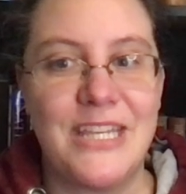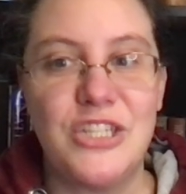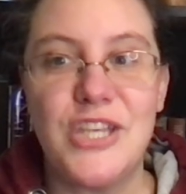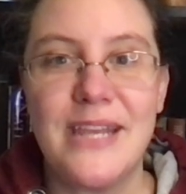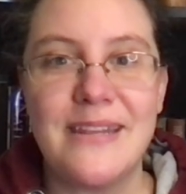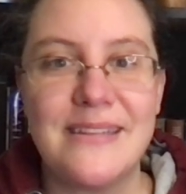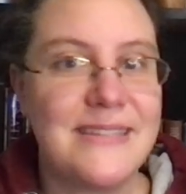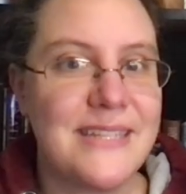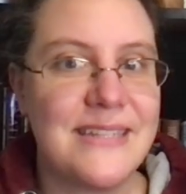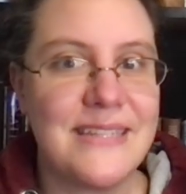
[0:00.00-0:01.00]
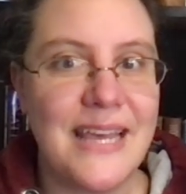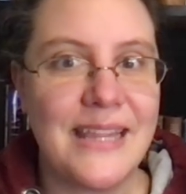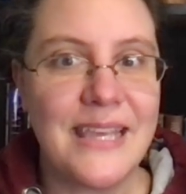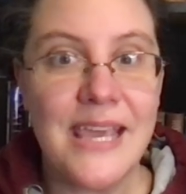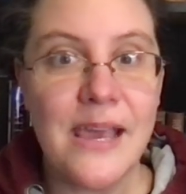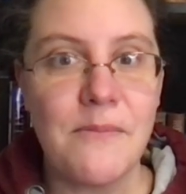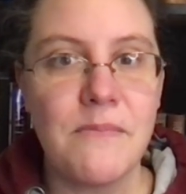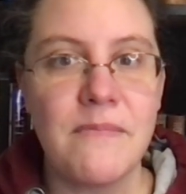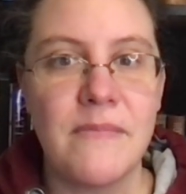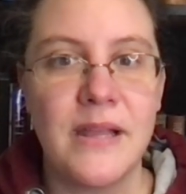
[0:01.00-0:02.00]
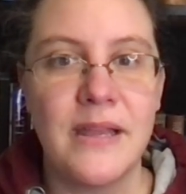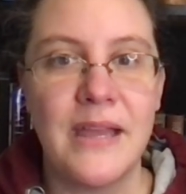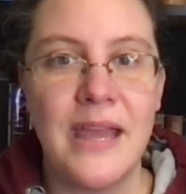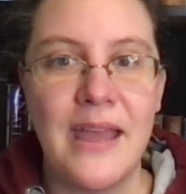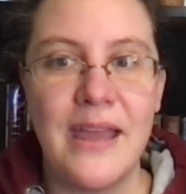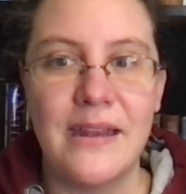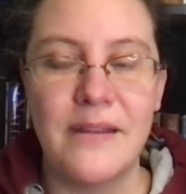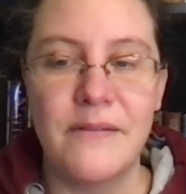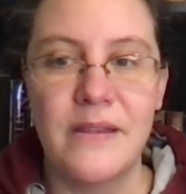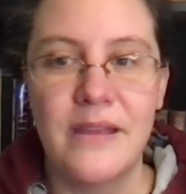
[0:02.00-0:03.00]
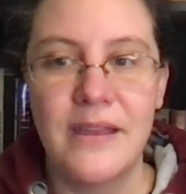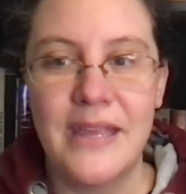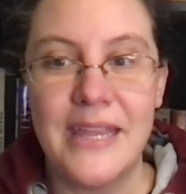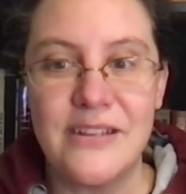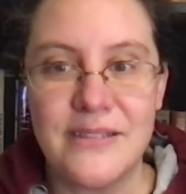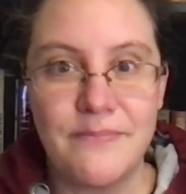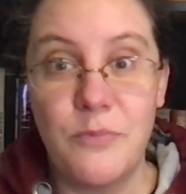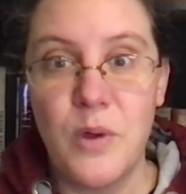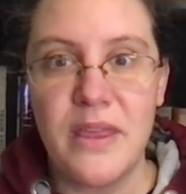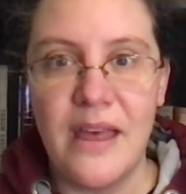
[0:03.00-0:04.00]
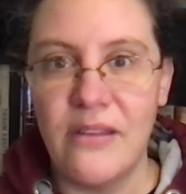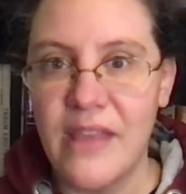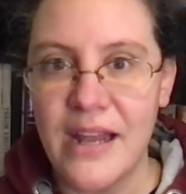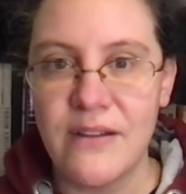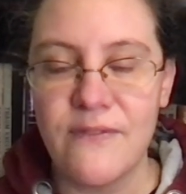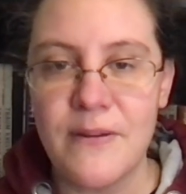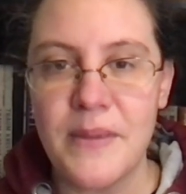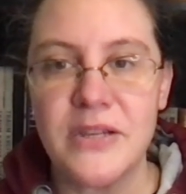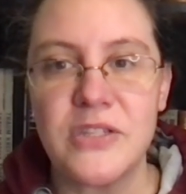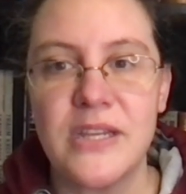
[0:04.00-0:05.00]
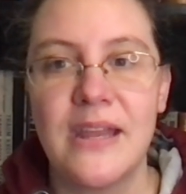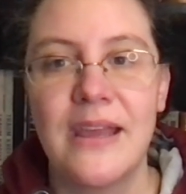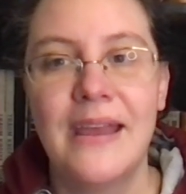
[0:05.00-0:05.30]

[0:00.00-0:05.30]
Jainan didn't tell Kiem, and he just withheld that information.